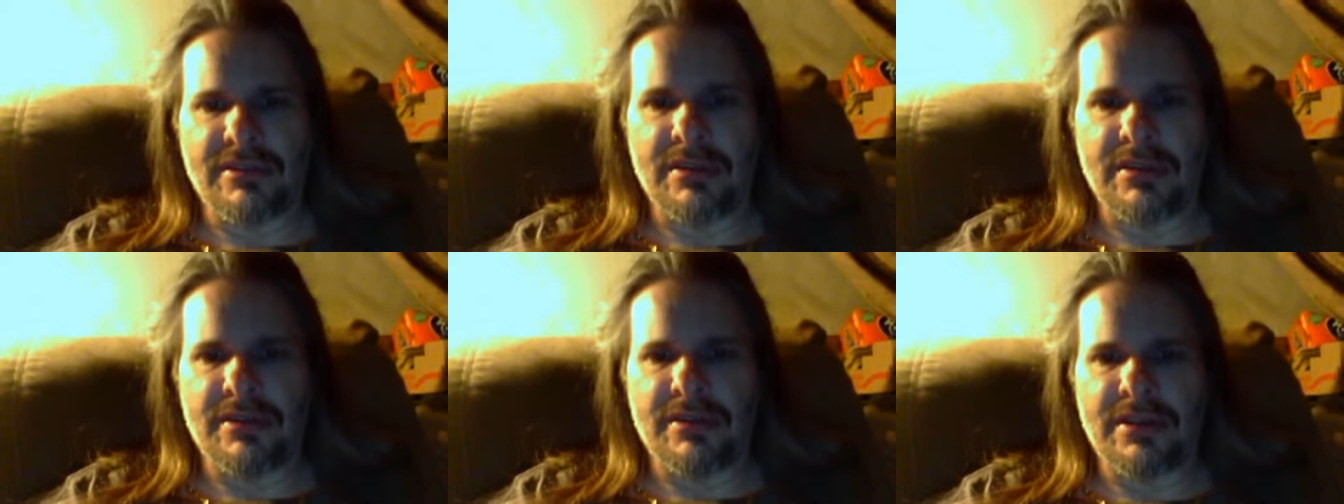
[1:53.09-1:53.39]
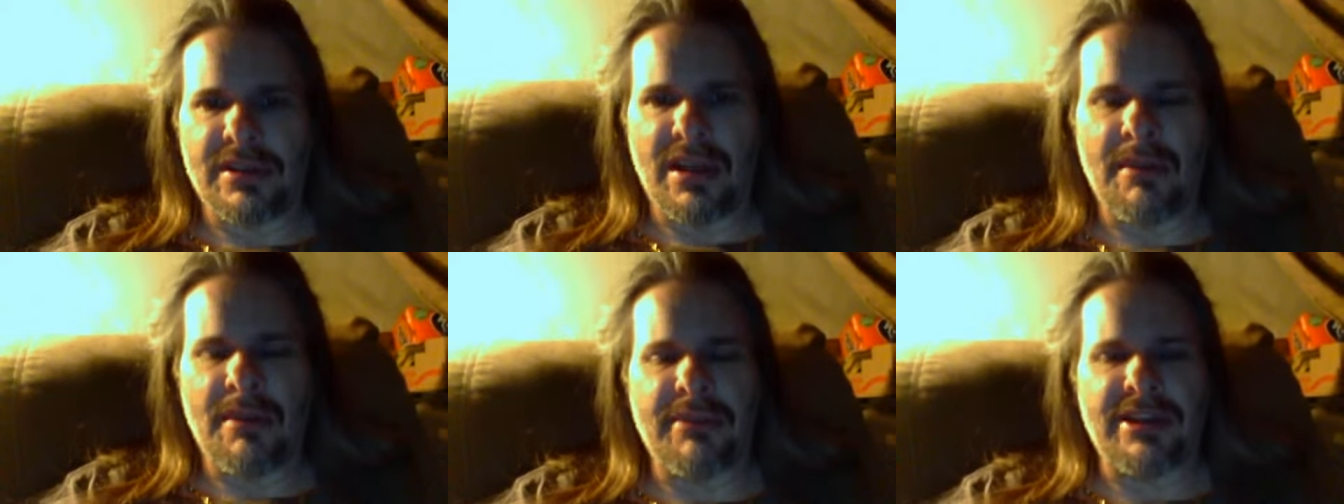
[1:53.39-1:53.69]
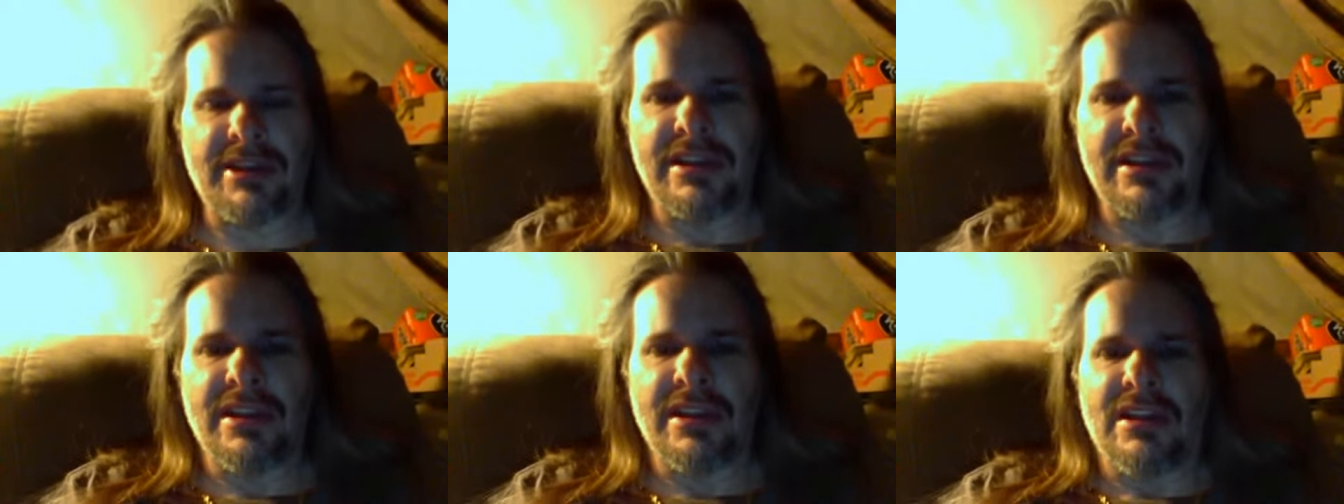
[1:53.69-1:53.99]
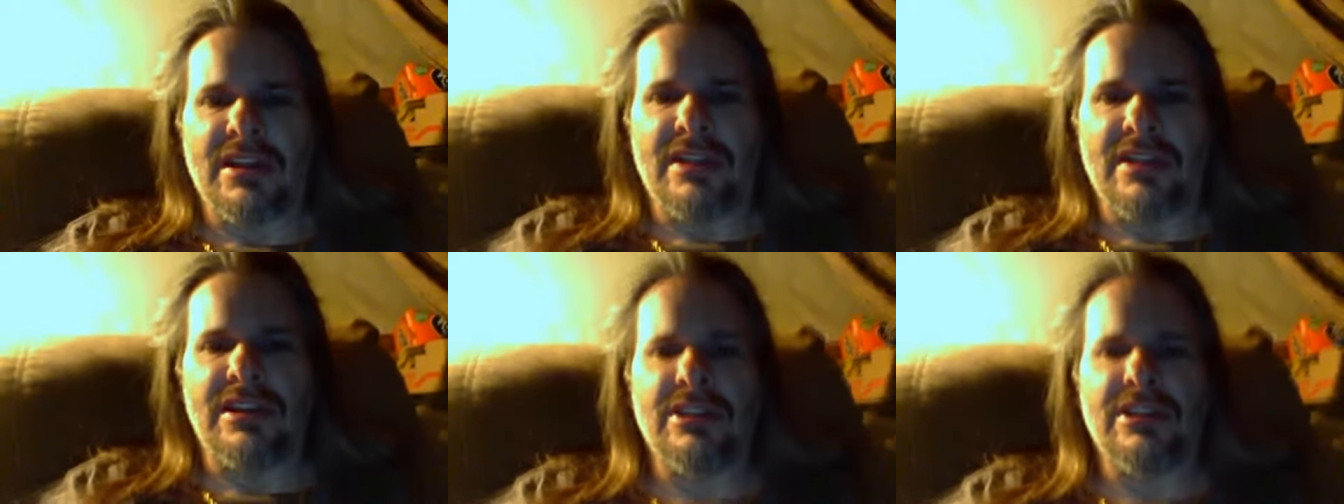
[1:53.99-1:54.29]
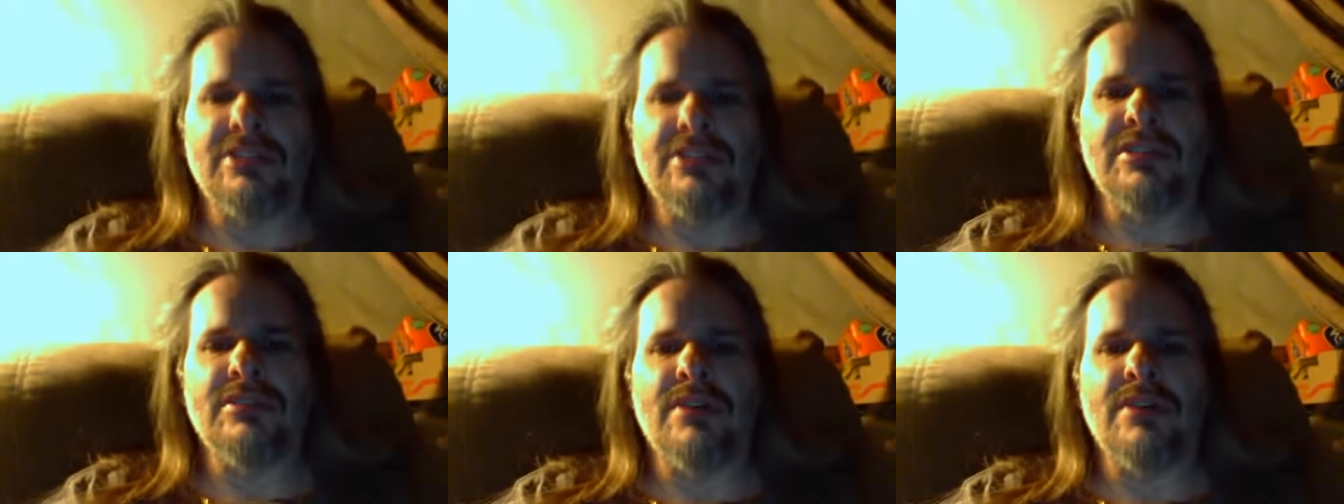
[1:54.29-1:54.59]
Uh, I mean, look
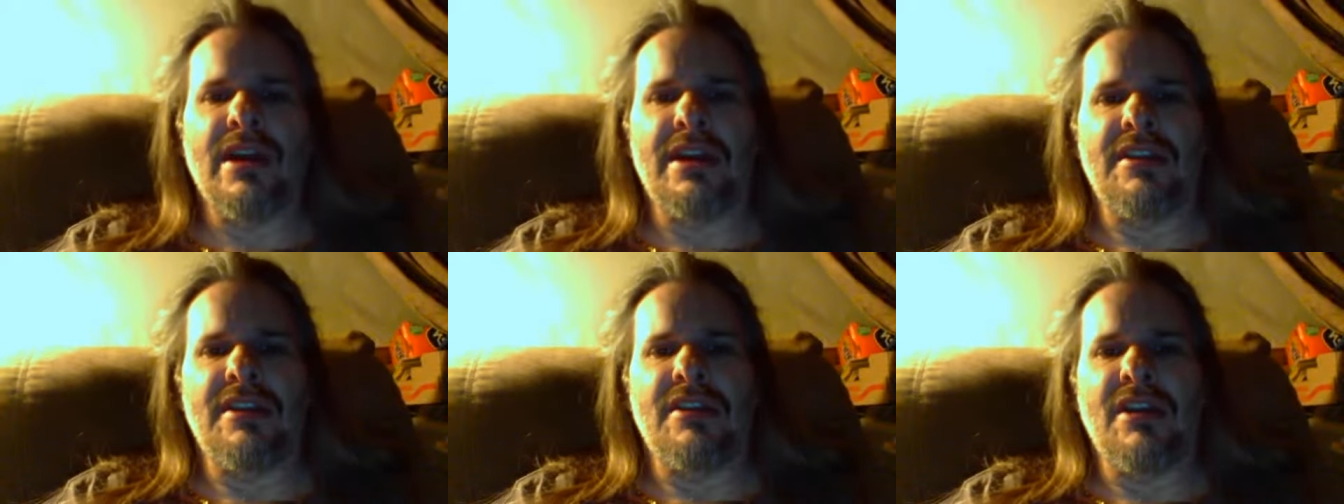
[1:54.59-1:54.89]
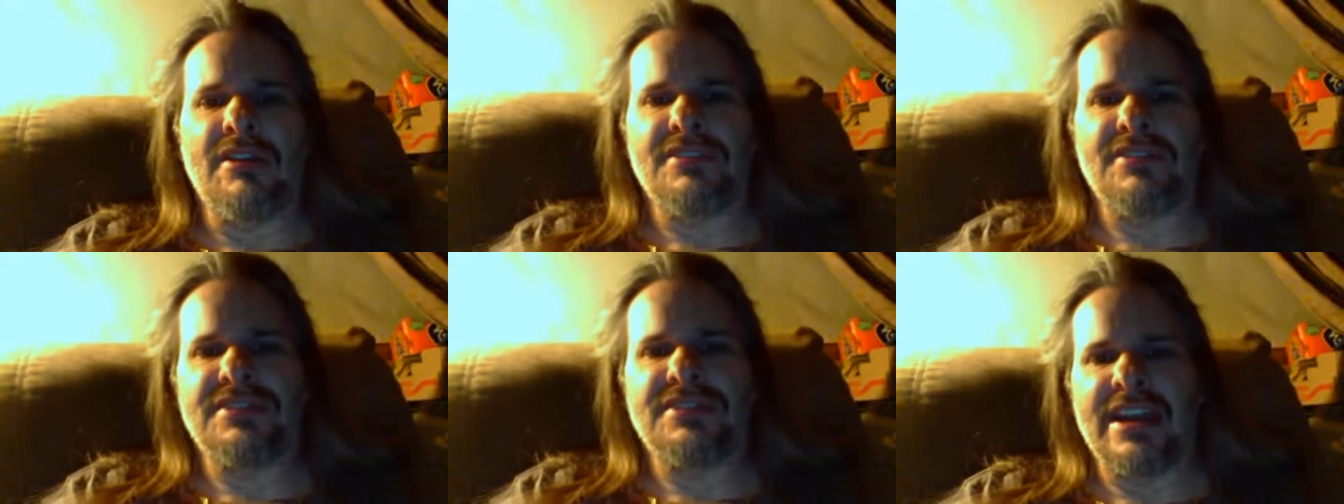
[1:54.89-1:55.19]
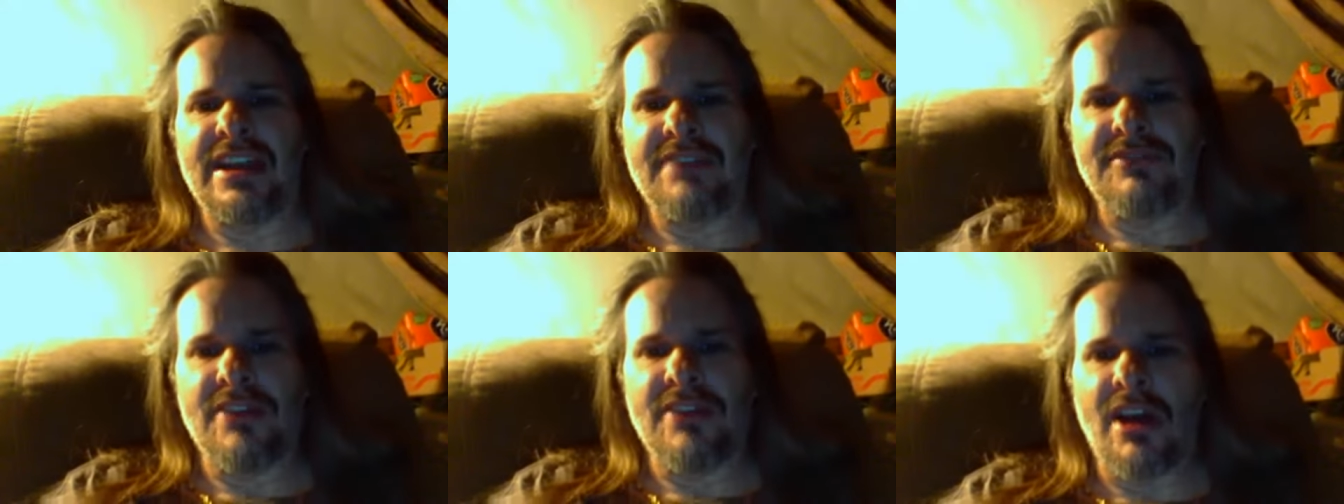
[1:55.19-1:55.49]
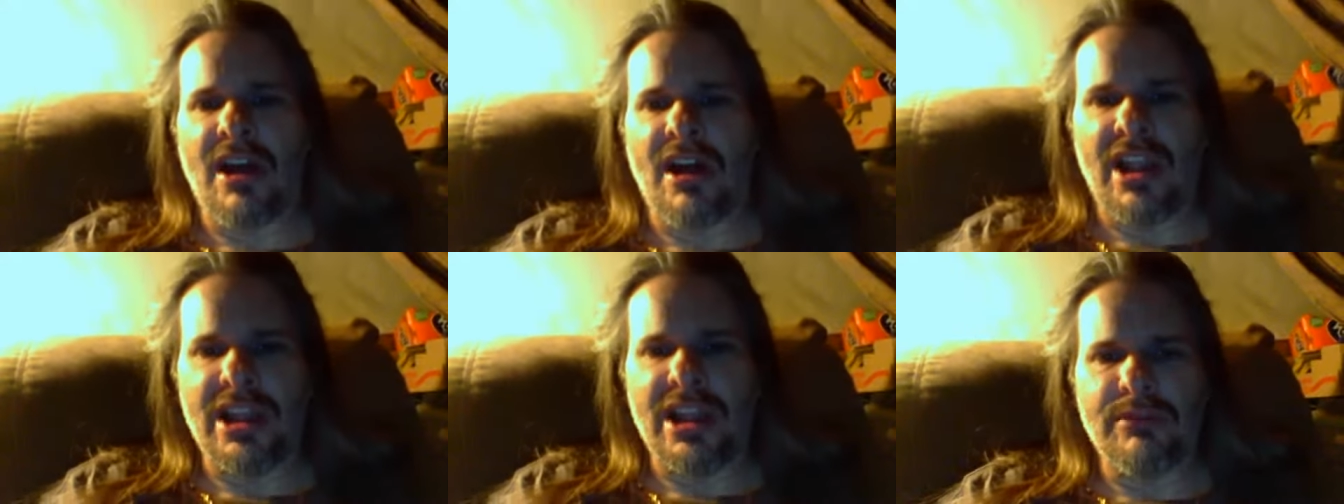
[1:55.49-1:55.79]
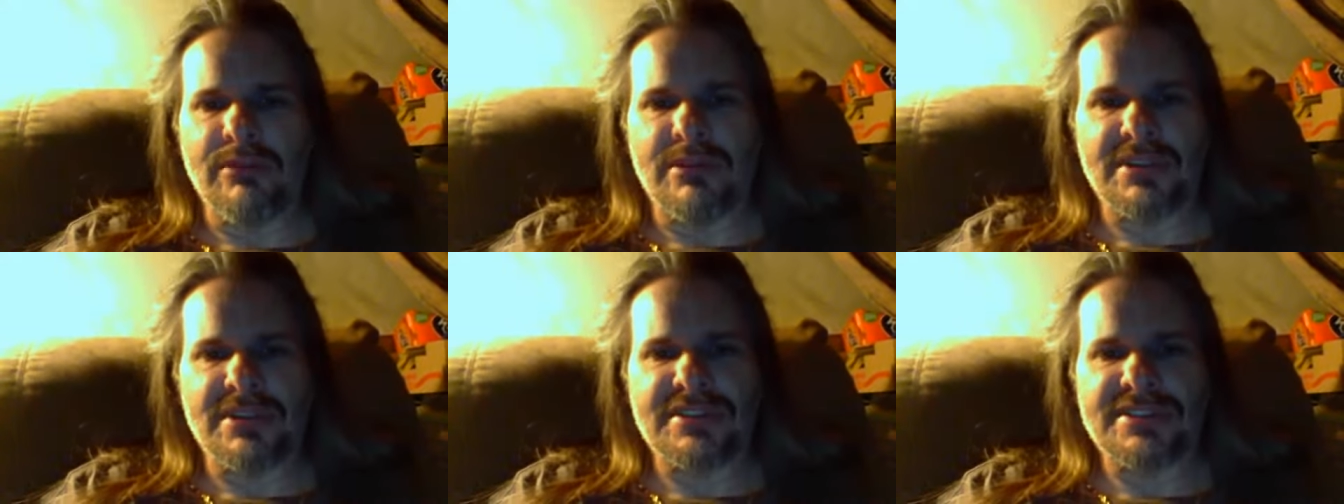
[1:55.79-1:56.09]
who had to save the
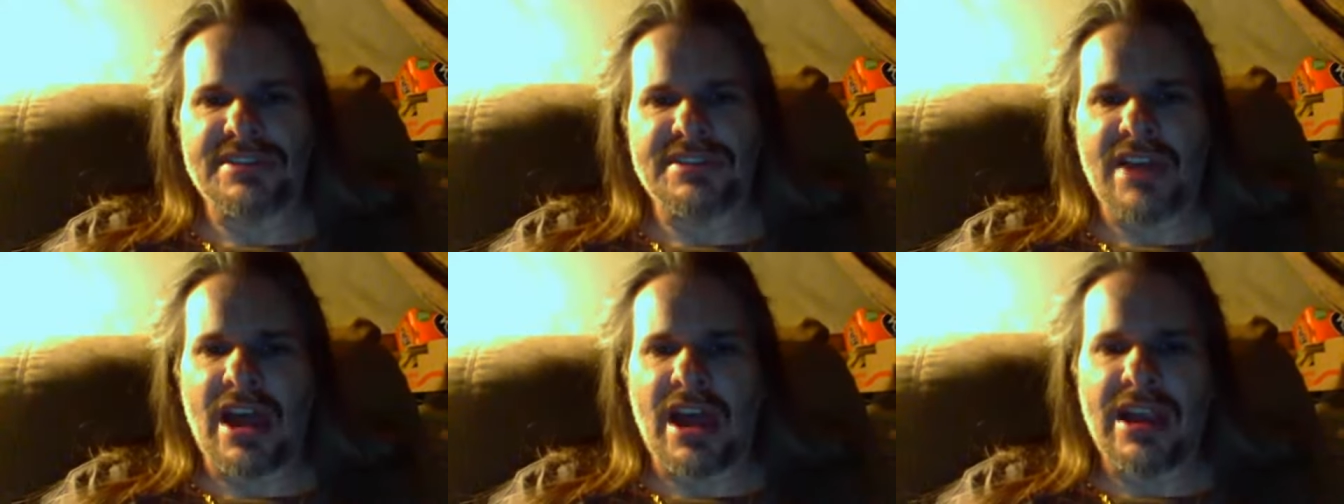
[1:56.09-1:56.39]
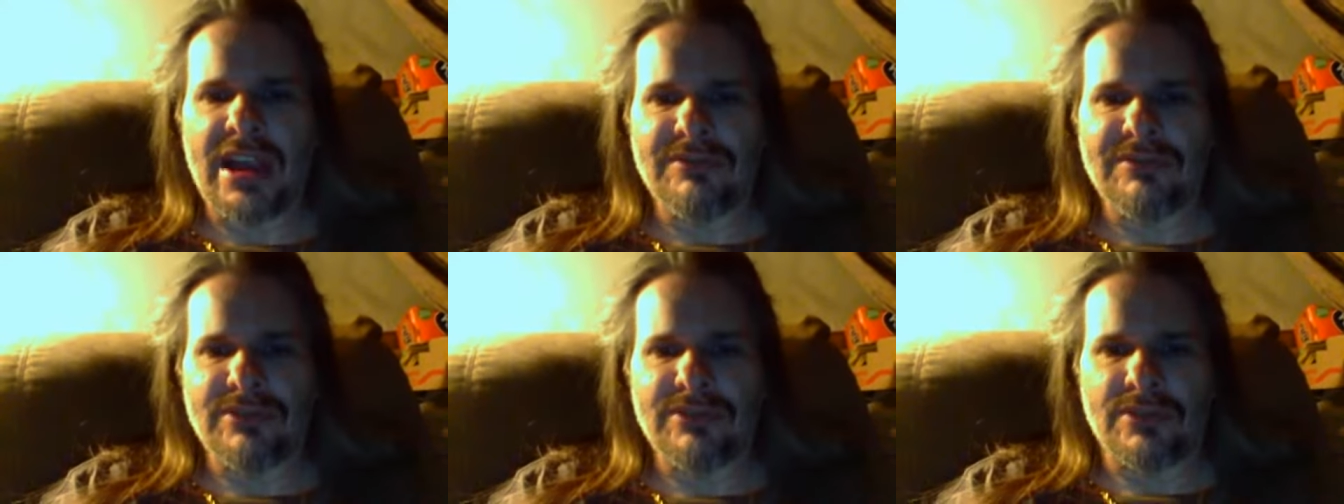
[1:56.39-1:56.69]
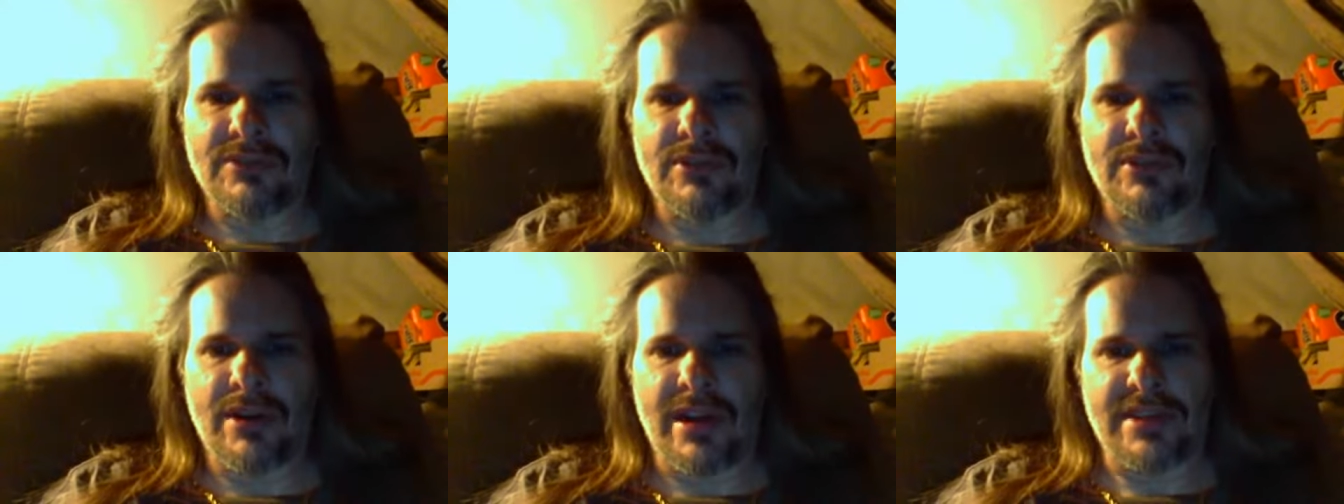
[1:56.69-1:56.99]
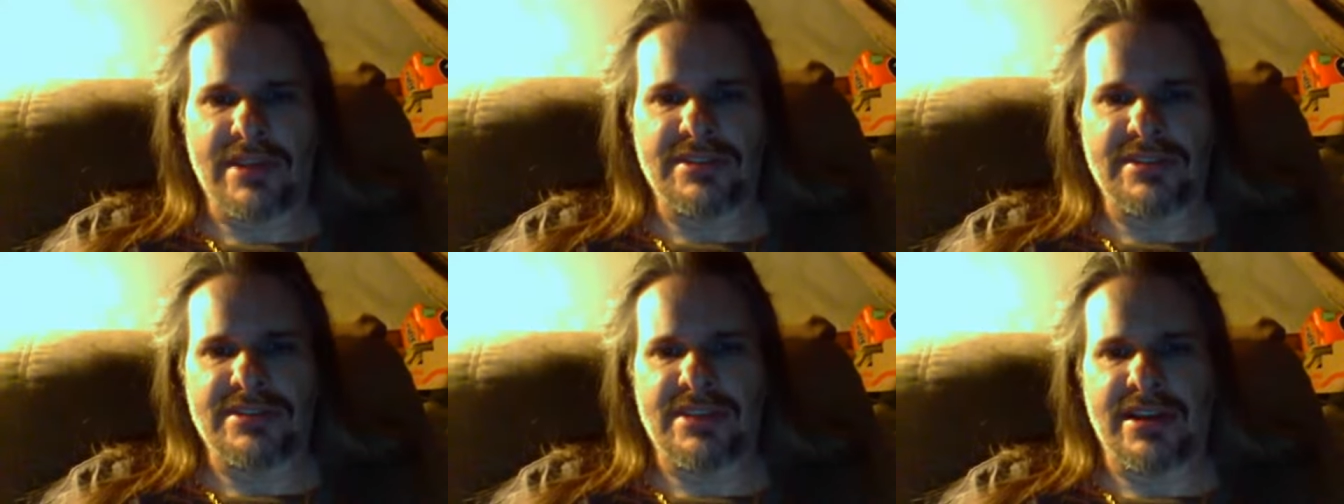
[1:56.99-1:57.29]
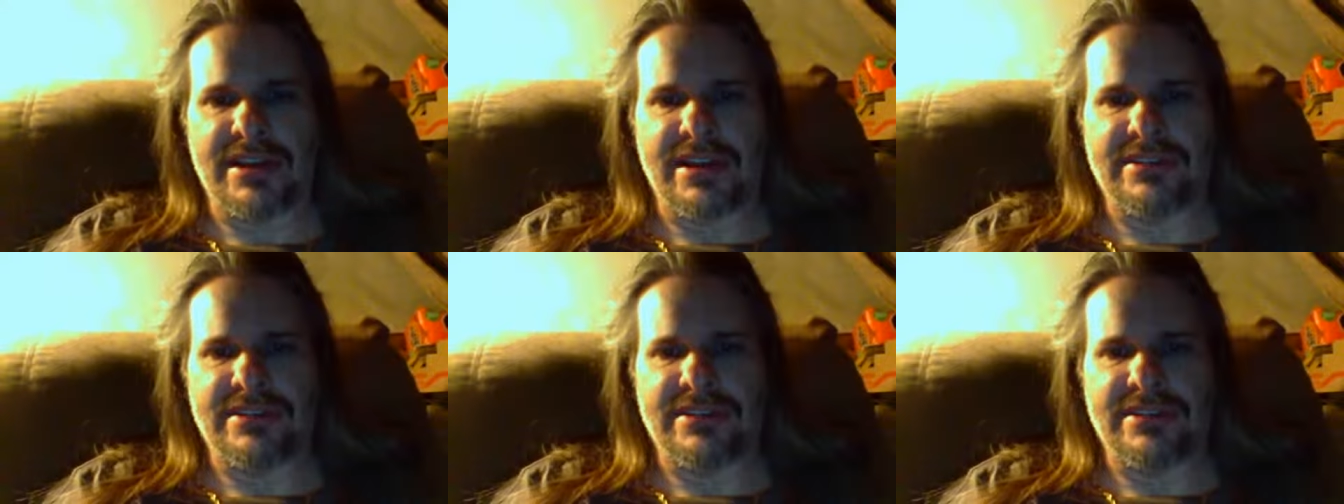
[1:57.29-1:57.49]
Hollywood sign for Christ's sake.